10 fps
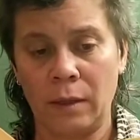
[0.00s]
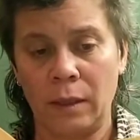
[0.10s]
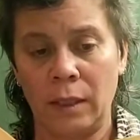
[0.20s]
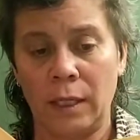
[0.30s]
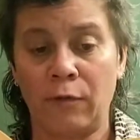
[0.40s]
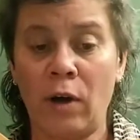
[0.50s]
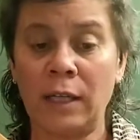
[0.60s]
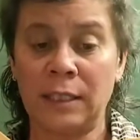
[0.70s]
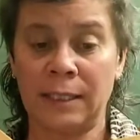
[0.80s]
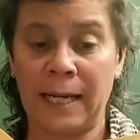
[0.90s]
"If
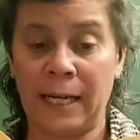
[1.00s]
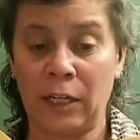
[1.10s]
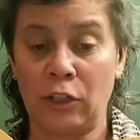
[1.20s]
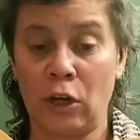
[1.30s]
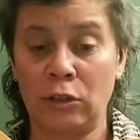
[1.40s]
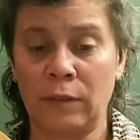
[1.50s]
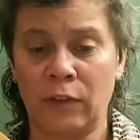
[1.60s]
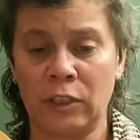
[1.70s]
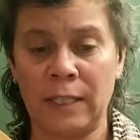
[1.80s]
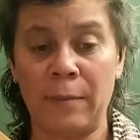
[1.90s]
Oz had taken a dose of
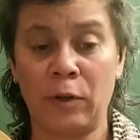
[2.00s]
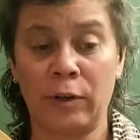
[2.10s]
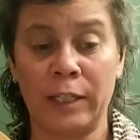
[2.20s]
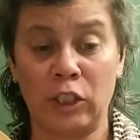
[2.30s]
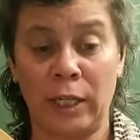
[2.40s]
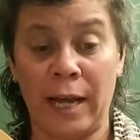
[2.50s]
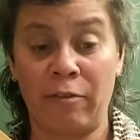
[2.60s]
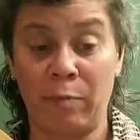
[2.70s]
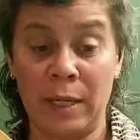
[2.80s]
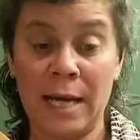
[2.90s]
the same courage he
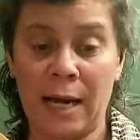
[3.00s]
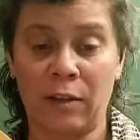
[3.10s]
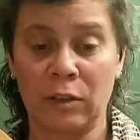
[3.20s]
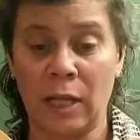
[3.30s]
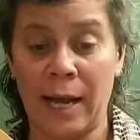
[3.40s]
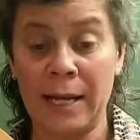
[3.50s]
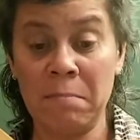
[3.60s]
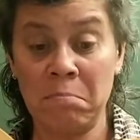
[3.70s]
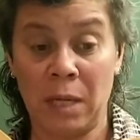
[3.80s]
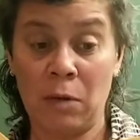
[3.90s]
gave me," added the
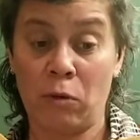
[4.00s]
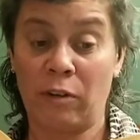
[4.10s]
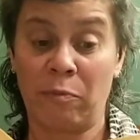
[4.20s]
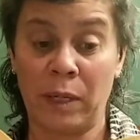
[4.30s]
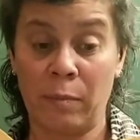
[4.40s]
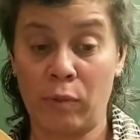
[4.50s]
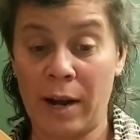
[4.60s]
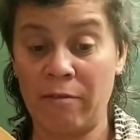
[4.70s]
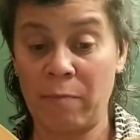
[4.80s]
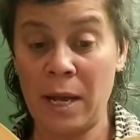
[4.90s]
Lion, "he would have been a
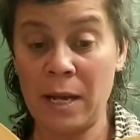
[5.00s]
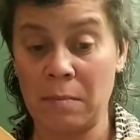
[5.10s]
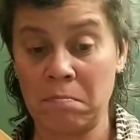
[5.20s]
brave man."